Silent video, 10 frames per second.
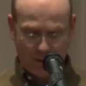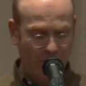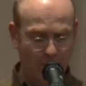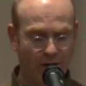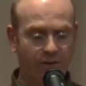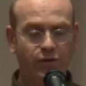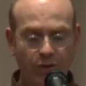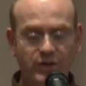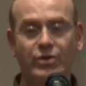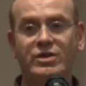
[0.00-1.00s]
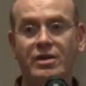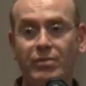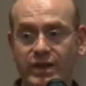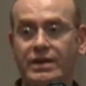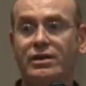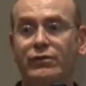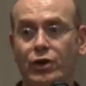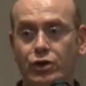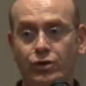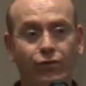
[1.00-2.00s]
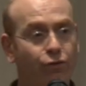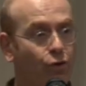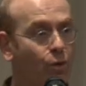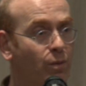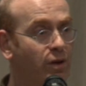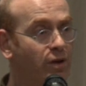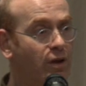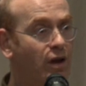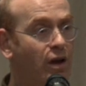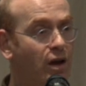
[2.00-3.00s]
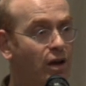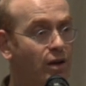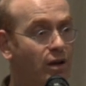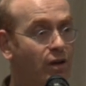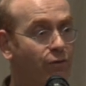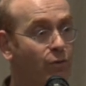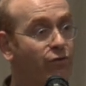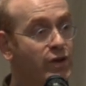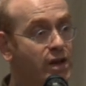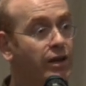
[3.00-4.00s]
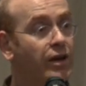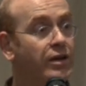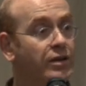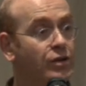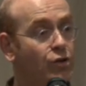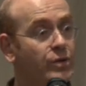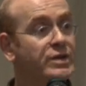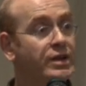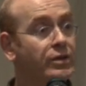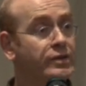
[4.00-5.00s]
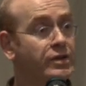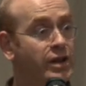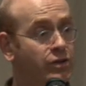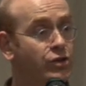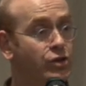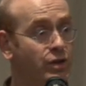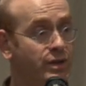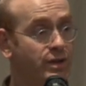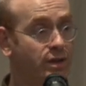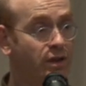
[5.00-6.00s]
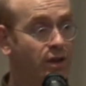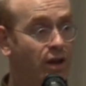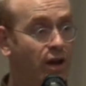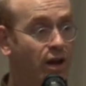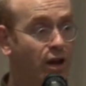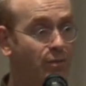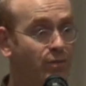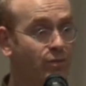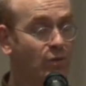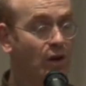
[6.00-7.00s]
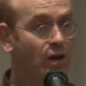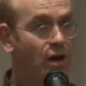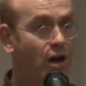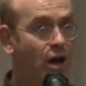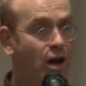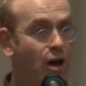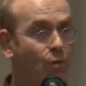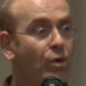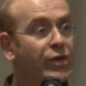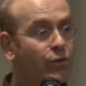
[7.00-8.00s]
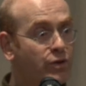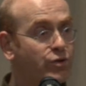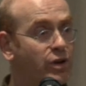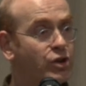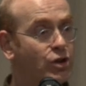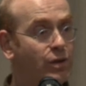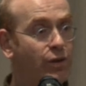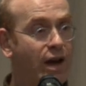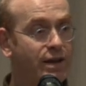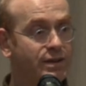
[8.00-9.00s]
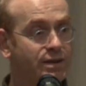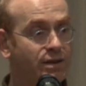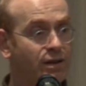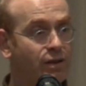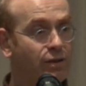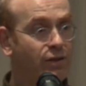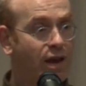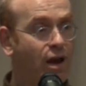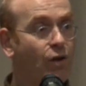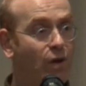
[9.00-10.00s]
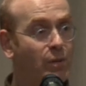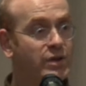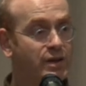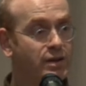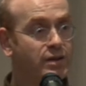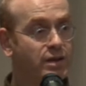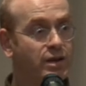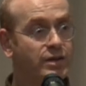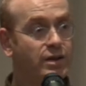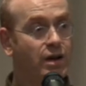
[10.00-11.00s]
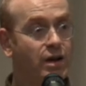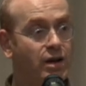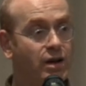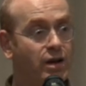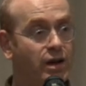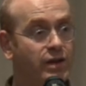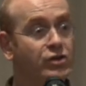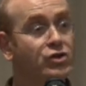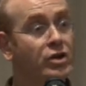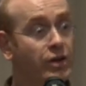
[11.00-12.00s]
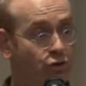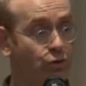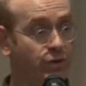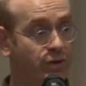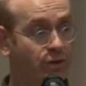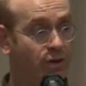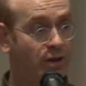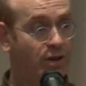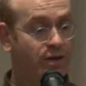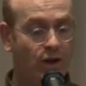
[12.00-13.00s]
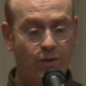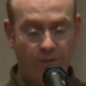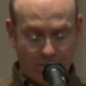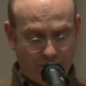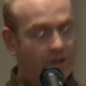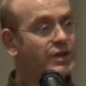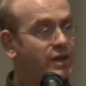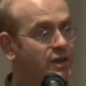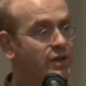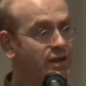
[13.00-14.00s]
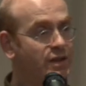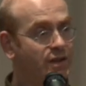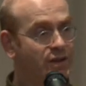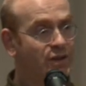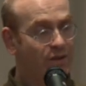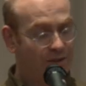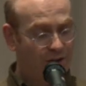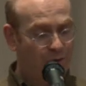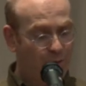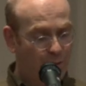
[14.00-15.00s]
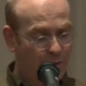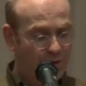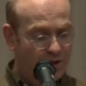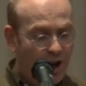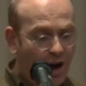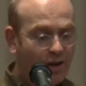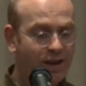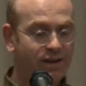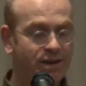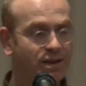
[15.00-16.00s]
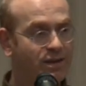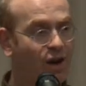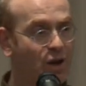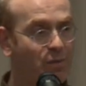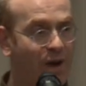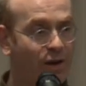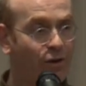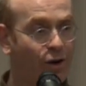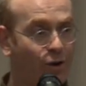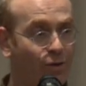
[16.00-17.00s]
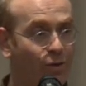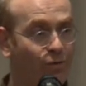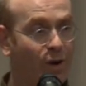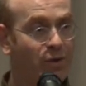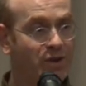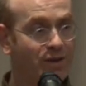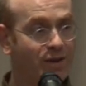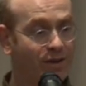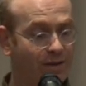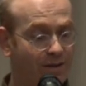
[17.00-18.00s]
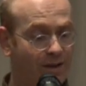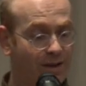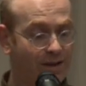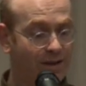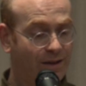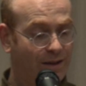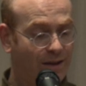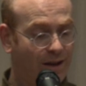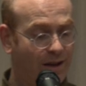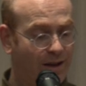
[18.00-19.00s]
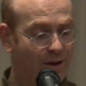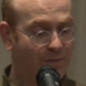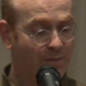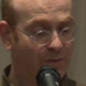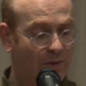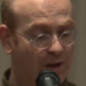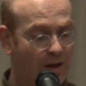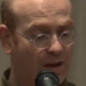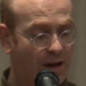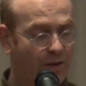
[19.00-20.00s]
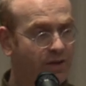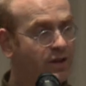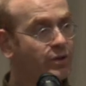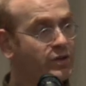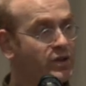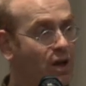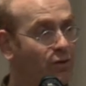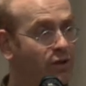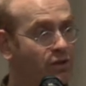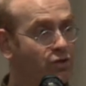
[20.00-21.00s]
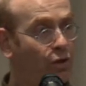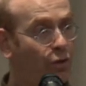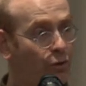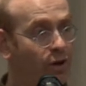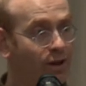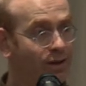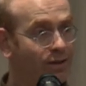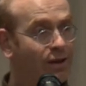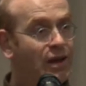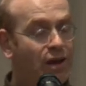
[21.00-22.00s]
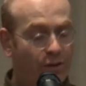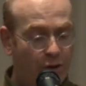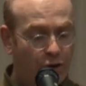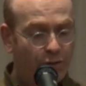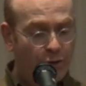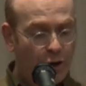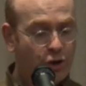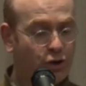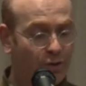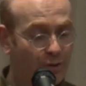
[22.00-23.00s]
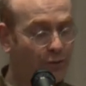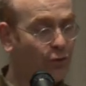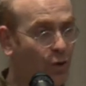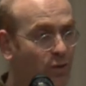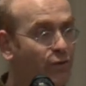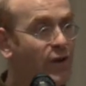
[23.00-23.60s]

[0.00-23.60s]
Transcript: I beg your pardon. There is there is an implicit conversion from uh, from vanilla non-singleton integers um, uh, with the restriction that they are represented as, as uh, integer literals. So this is this is this is this is so the target is a type macro representing the um, uh, the singleton type of the integer 3, the conversion from the